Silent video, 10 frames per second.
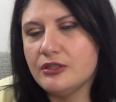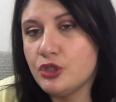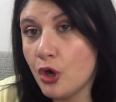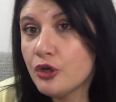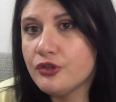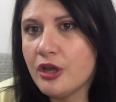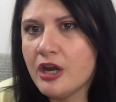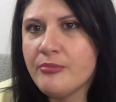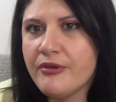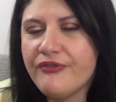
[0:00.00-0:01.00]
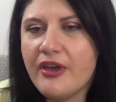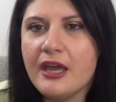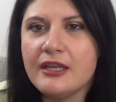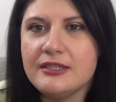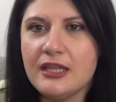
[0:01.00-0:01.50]
short-term
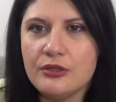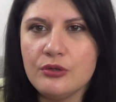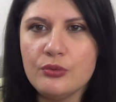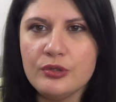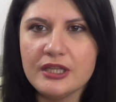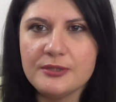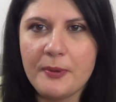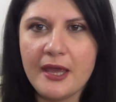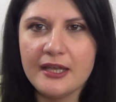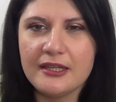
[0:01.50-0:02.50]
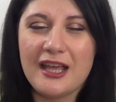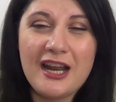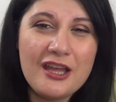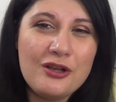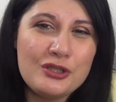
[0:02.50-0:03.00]
effects that you would expect,
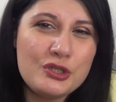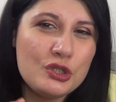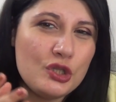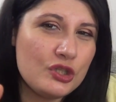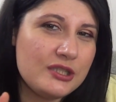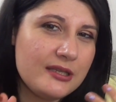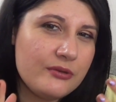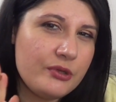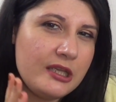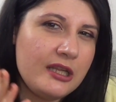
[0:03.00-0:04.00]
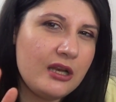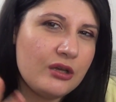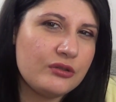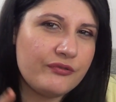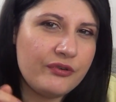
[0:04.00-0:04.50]
and I also don't see really a
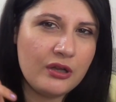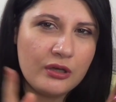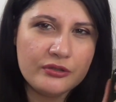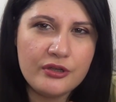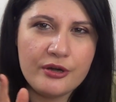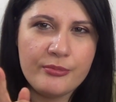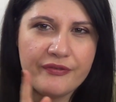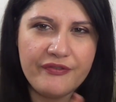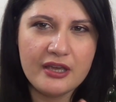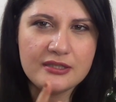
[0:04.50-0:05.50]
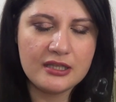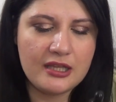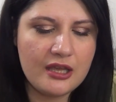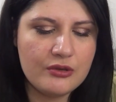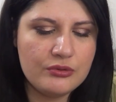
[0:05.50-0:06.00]
lot of long-term effects that
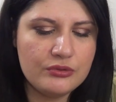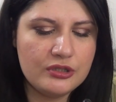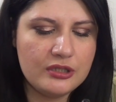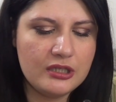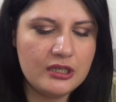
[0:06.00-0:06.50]
I could